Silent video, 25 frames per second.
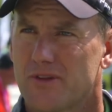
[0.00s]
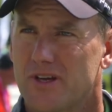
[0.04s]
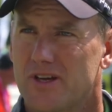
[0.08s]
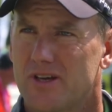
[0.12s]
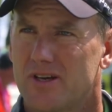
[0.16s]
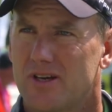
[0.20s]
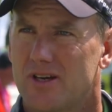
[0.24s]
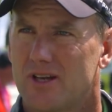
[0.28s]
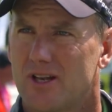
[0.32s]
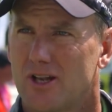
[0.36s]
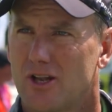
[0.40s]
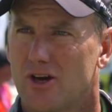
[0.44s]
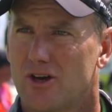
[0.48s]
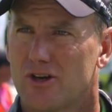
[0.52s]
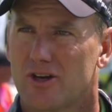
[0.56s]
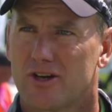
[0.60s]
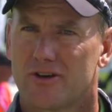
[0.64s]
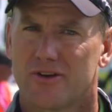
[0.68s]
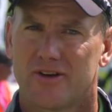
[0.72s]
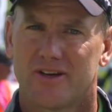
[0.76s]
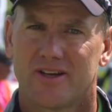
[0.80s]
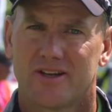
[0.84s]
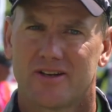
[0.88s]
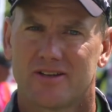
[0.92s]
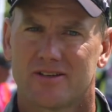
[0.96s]
Uh,
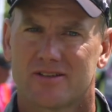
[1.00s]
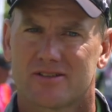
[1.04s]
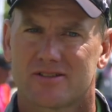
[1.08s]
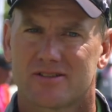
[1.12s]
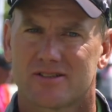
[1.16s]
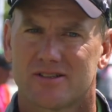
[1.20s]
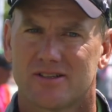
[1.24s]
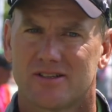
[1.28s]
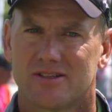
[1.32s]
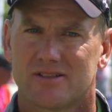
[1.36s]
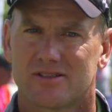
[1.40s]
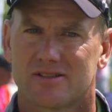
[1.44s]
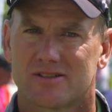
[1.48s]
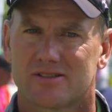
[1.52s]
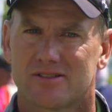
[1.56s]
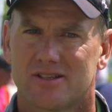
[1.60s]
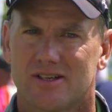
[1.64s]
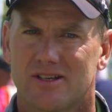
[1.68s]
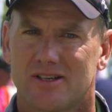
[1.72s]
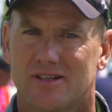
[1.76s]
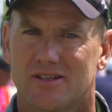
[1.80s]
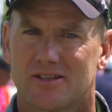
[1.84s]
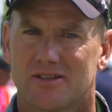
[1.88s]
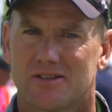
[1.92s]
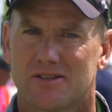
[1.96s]
Lagergren is, is
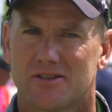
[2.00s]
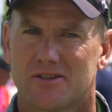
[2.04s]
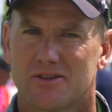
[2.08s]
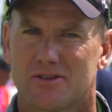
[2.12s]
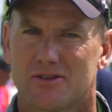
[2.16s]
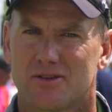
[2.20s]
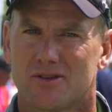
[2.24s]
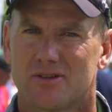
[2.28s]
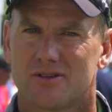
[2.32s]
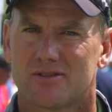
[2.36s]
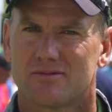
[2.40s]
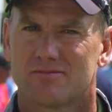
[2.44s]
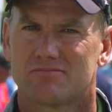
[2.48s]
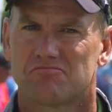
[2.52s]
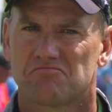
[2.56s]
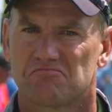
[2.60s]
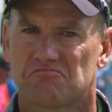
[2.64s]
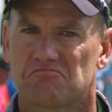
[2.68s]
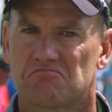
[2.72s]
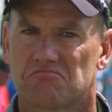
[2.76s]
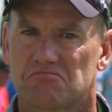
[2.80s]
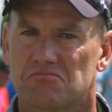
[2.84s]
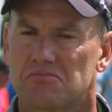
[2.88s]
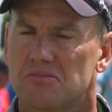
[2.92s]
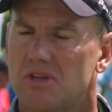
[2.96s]
uh, a
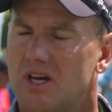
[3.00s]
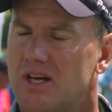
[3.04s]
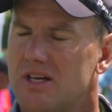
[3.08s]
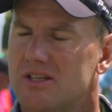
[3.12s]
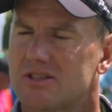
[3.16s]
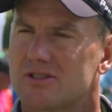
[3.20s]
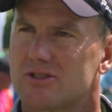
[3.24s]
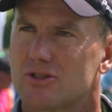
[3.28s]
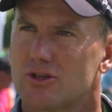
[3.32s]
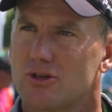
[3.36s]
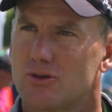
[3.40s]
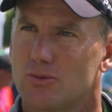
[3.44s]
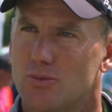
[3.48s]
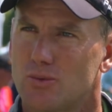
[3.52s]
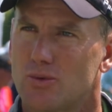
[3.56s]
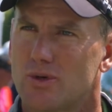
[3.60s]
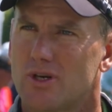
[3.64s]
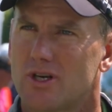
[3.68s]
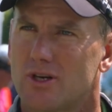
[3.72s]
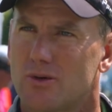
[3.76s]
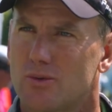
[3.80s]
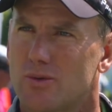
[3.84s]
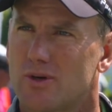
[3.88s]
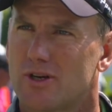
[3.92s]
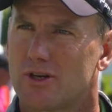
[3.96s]
nice,
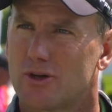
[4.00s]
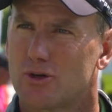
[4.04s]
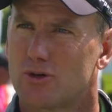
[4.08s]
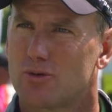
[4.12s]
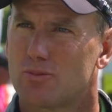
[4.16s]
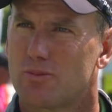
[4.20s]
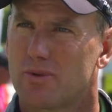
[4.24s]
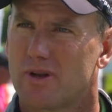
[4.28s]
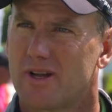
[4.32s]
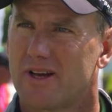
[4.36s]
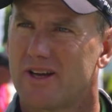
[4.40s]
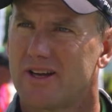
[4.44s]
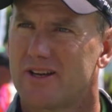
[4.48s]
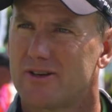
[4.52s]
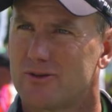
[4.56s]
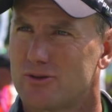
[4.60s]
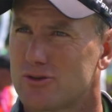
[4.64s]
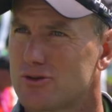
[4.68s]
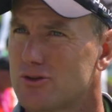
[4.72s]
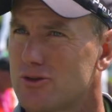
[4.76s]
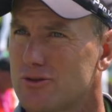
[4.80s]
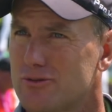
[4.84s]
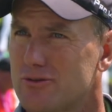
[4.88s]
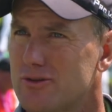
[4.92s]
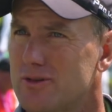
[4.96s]
really, really good player, and it
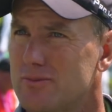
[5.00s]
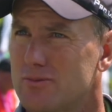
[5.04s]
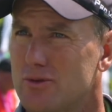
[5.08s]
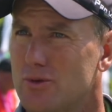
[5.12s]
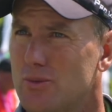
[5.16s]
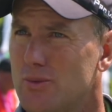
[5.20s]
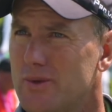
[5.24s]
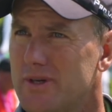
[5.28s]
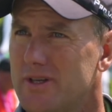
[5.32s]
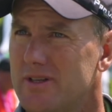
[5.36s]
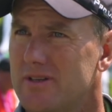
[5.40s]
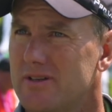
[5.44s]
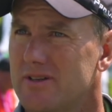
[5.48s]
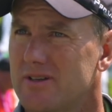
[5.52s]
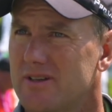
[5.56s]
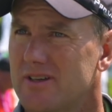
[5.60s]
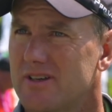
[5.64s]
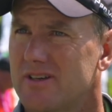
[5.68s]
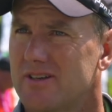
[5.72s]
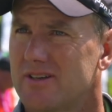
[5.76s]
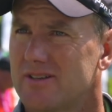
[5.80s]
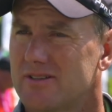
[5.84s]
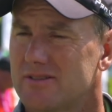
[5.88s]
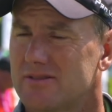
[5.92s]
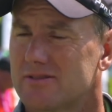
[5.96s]
was good for him to win.
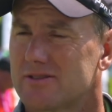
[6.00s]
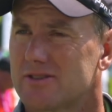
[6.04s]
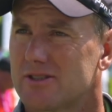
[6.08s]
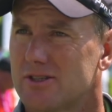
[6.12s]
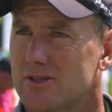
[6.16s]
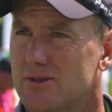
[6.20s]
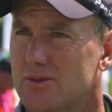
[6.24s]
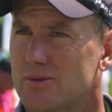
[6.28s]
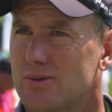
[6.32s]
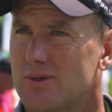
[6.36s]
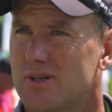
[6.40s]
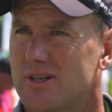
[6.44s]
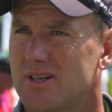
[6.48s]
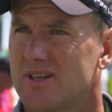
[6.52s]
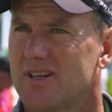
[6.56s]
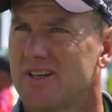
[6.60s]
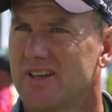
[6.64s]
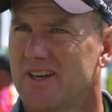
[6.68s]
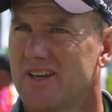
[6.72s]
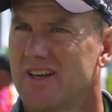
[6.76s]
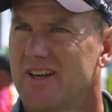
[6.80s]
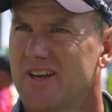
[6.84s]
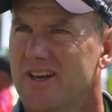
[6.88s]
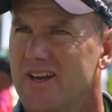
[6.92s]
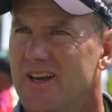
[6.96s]
Uh, so uh,
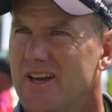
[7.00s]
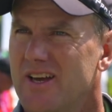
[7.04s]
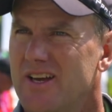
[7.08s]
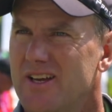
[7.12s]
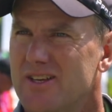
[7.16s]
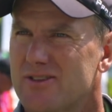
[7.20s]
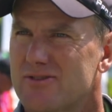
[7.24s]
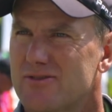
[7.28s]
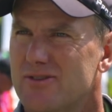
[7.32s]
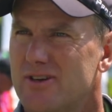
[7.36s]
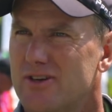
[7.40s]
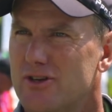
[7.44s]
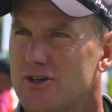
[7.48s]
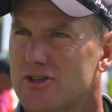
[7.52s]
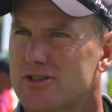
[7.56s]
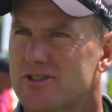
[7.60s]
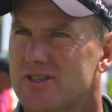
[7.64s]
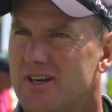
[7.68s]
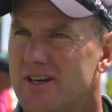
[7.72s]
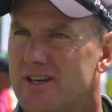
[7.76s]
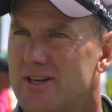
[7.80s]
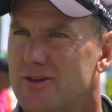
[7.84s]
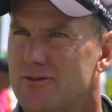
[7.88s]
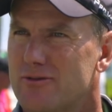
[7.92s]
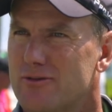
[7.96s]
it's very
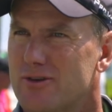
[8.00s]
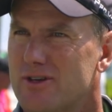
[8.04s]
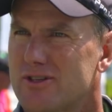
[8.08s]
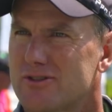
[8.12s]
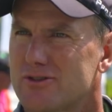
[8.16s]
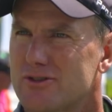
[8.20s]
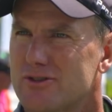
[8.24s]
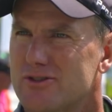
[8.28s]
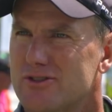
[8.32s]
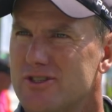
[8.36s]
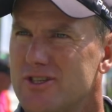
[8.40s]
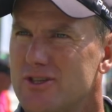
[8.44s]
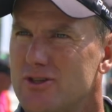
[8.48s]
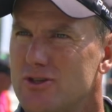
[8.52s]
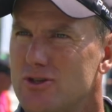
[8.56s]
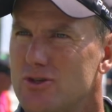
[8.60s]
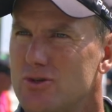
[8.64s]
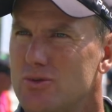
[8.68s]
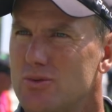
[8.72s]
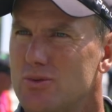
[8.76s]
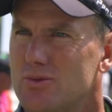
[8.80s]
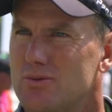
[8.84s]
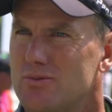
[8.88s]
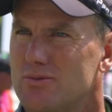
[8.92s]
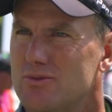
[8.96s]
exciting for us to see
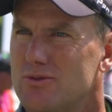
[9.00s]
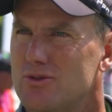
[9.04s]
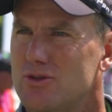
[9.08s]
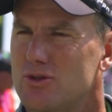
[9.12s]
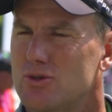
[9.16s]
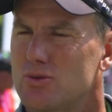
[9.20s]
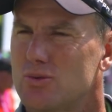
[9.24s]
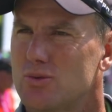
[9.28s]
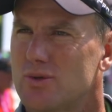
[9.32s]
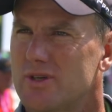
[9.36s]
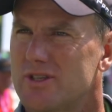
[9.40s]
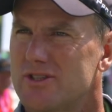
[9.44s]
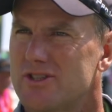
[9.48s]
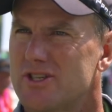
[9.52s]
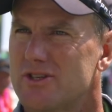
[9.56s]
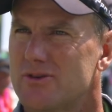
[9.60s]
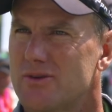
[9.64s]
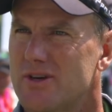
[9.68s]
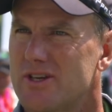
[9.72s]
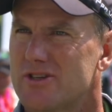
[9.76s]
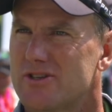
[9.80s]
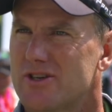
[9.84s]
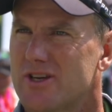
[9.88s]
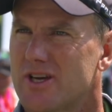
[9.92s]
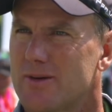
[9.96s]
new, new uh,
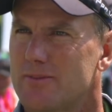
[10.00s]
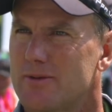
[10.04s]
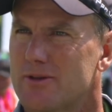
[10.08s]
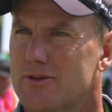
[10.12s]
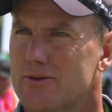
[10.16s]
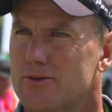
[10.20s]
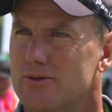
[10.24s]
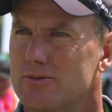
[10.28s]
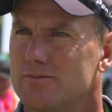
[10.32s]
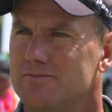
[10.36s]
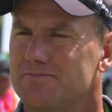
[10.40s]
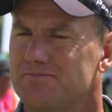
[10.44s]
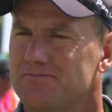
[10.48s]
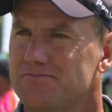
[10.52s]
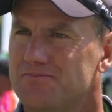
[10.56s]
generation coming through.